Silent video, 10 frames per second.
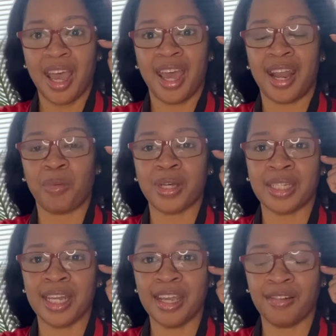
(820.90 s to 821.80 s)
And I
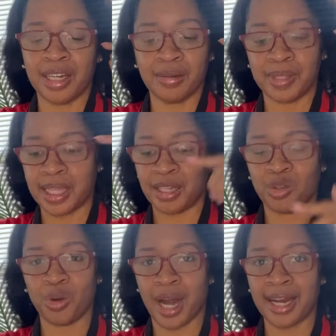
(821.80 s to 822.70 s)
wasn't hearing him say,
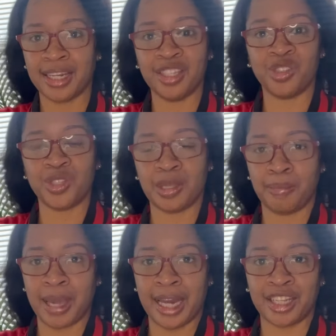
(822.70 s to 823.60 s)
daughter, I need you to
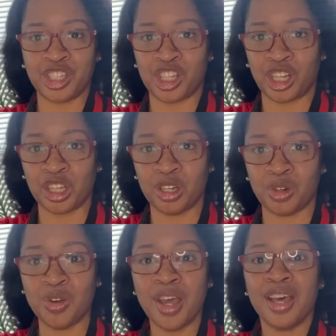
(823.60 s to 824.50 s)
manage the
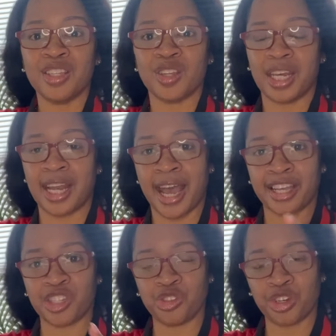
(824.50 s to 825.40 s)
little so that I
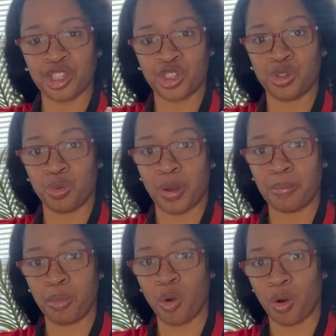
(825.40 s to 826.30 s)
can trust you with
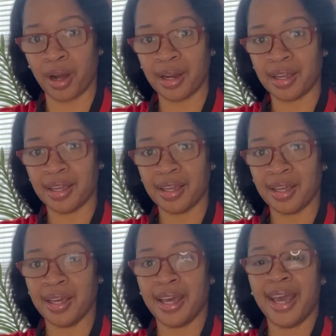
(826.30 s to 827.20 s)
more.
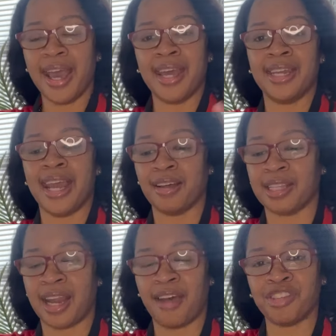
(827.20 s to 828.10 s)
And now
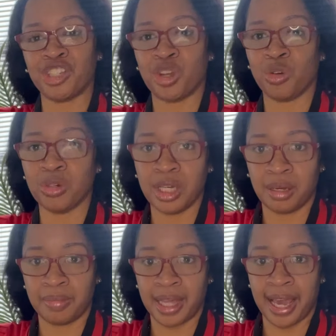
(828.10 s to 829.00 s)
that I've shown
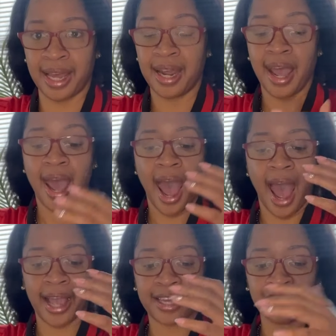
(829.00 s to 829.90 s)
him that
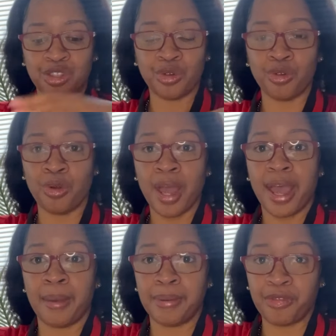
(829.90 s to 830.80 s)
I can do
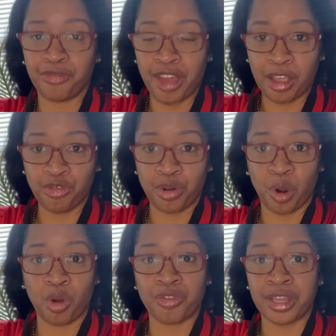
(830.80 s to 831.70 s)
and be faithful
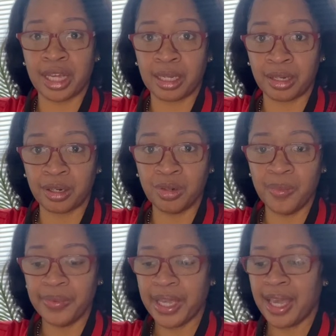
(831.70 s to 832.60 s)
over the little,
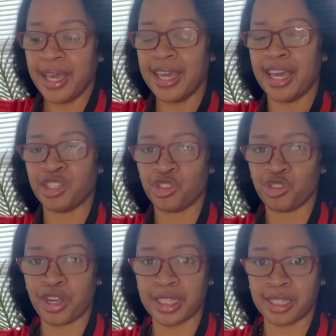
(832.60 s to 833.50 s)
he has
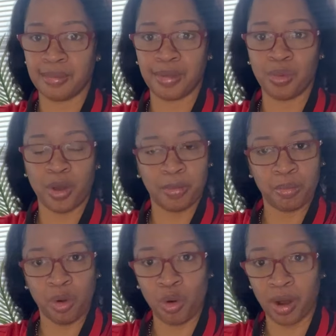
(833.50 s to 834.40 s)
trusted me with
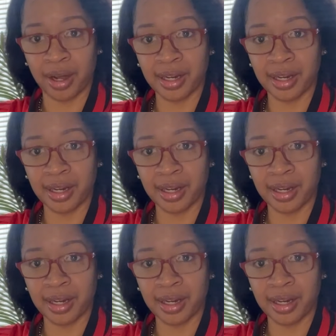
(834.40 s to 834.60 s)
more.